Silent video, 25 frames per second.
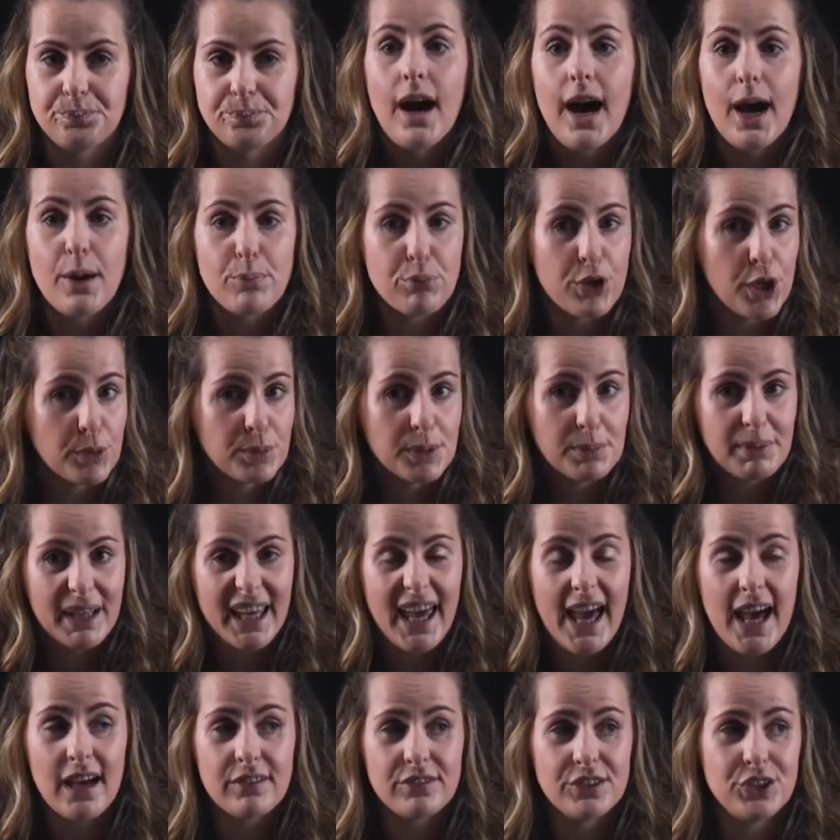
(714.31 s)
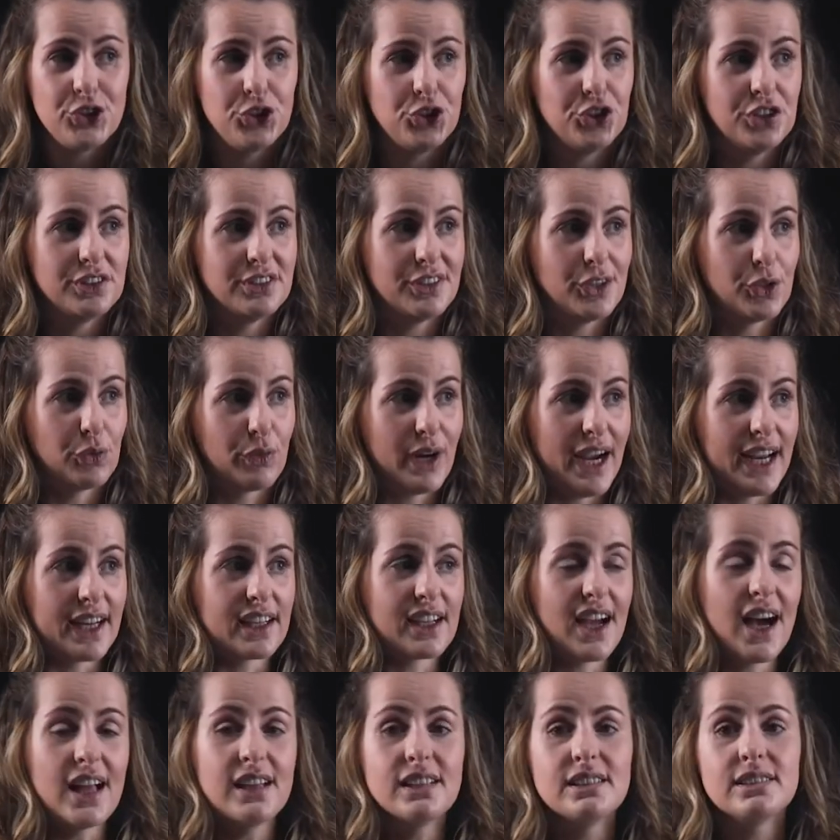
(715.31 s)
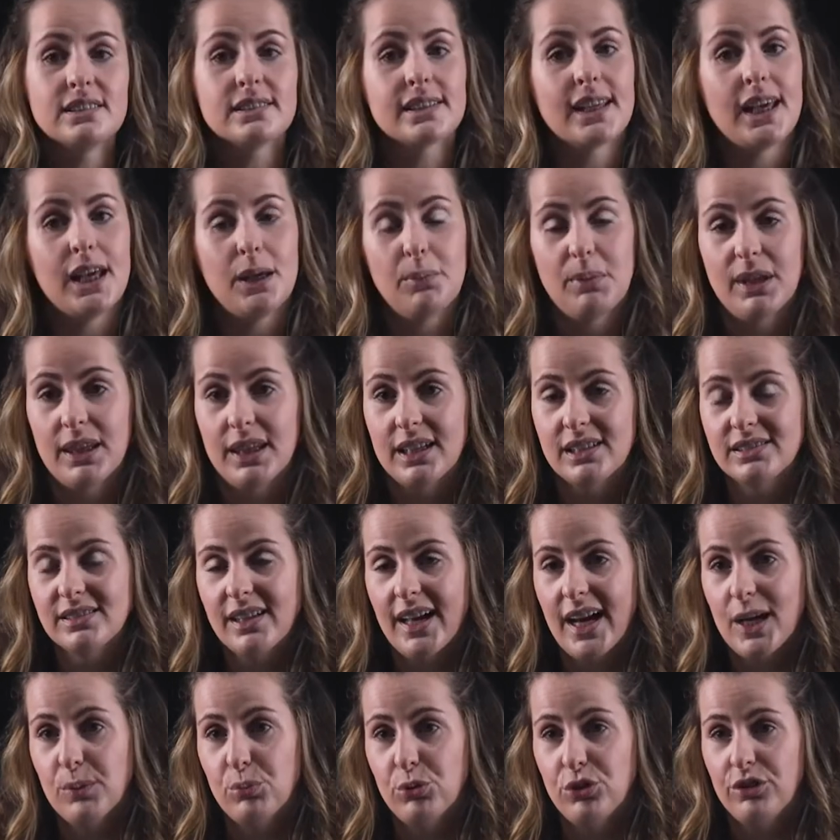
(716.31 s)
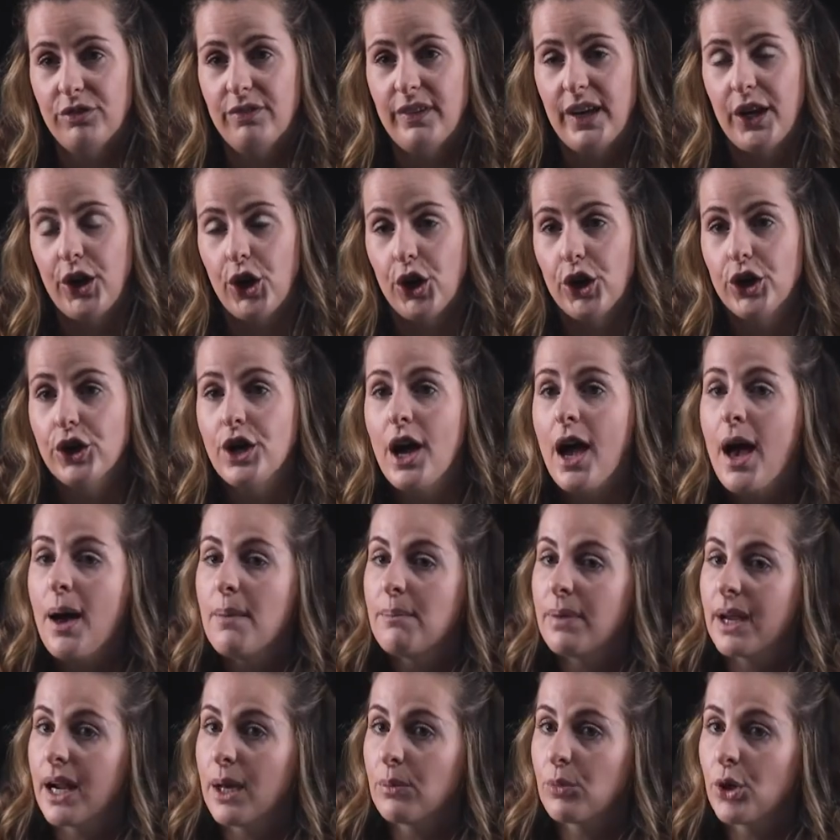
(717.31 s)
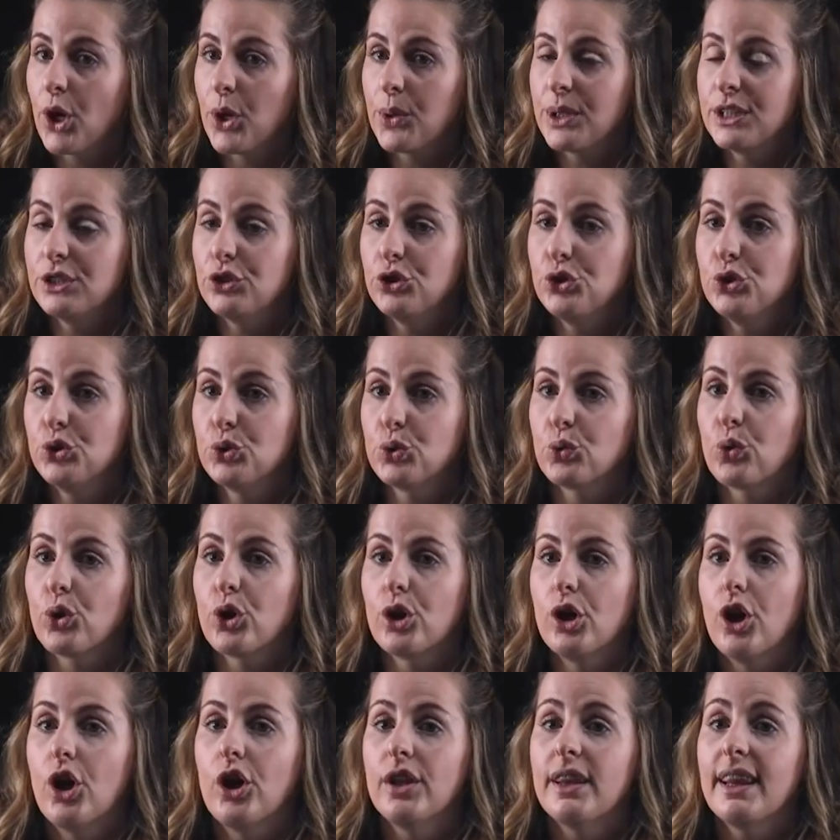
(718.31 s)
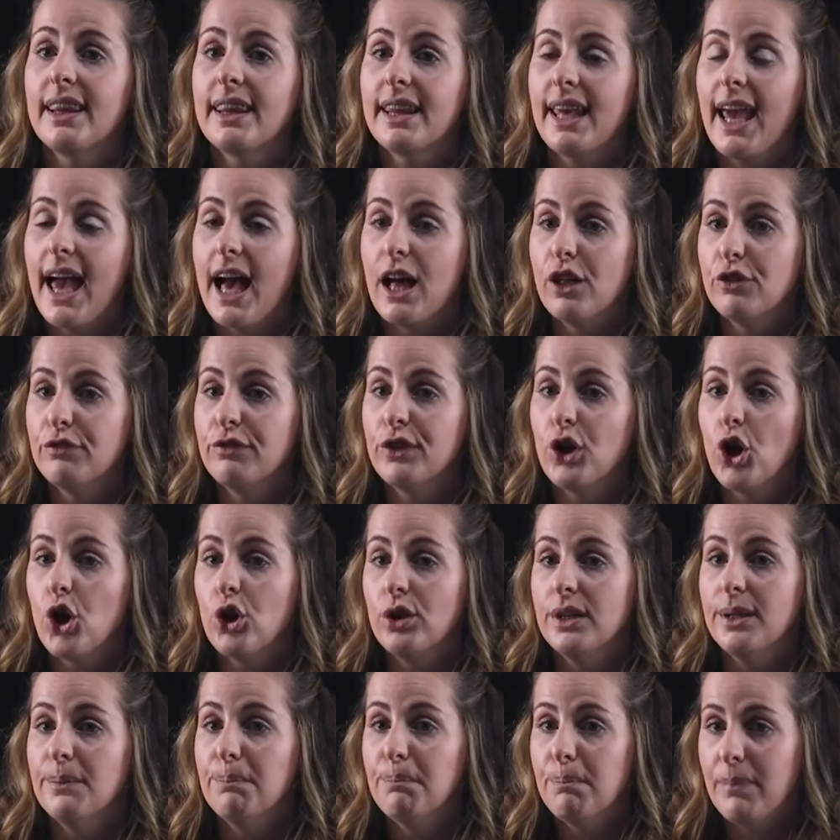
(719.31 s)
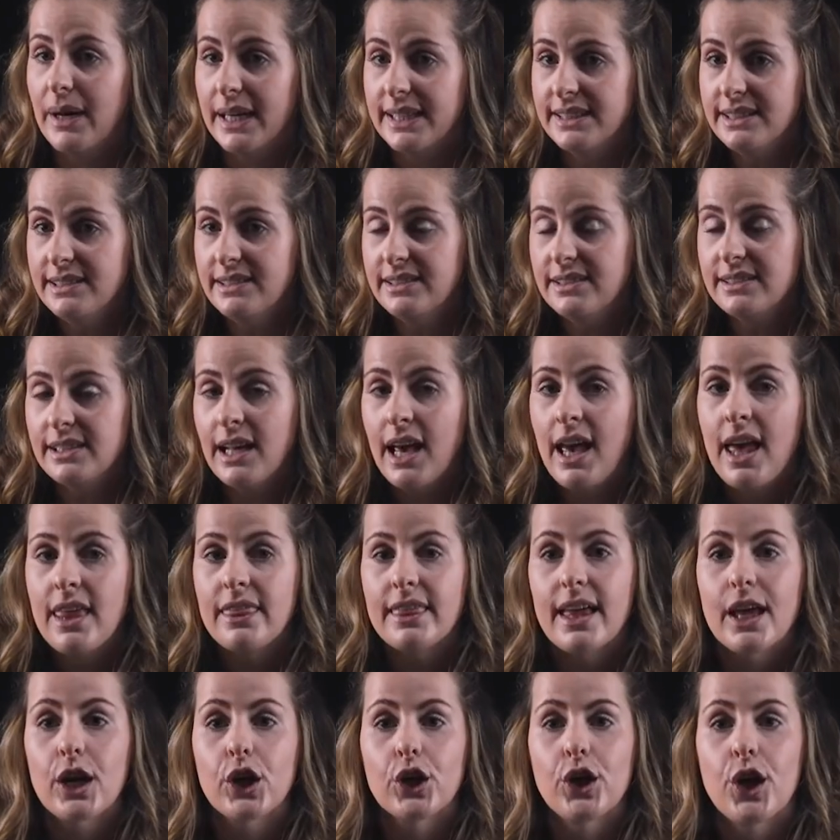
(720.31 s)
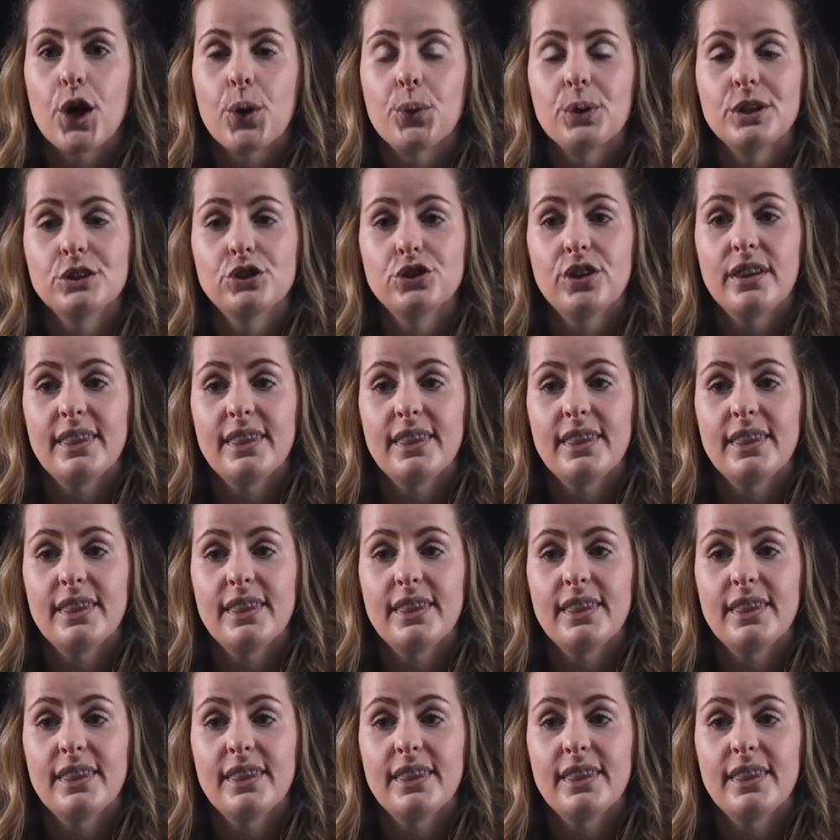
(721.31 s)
I probably haven't used the right color scheme in this Lightboard video, but I'm going to draw on the alveolar buds that are going to